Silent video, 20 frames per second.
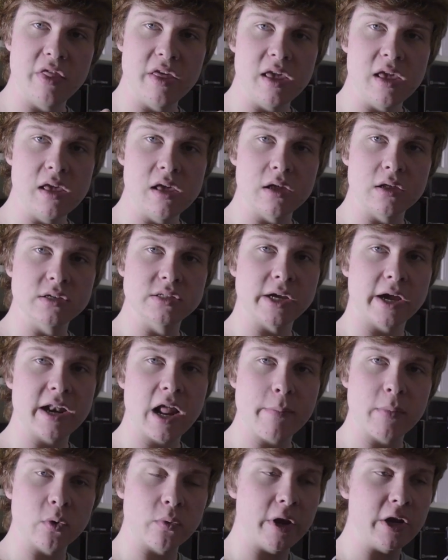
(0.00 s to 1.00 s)
the
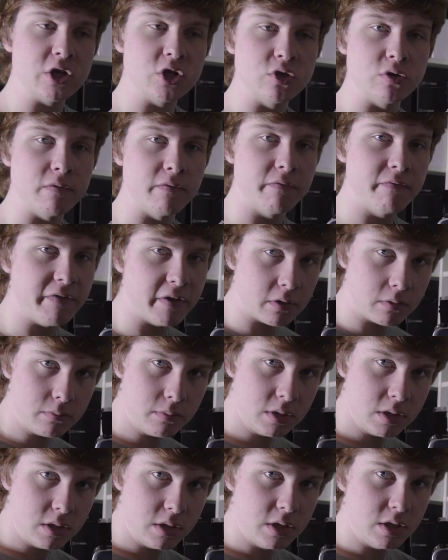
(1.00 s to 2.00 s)
dynamic range to
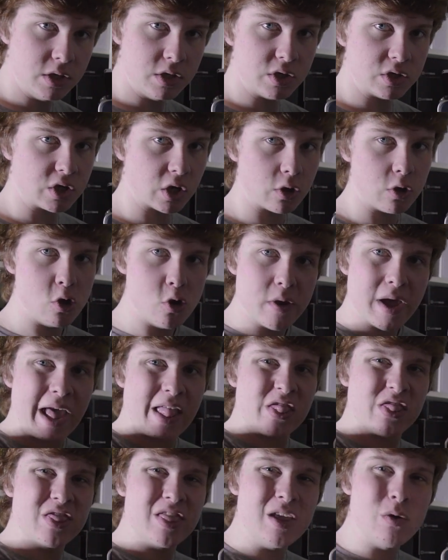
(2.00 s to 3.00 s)
film, so you
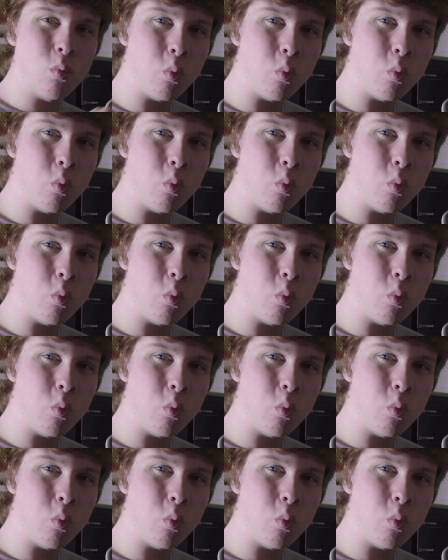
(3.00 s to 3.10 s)
get the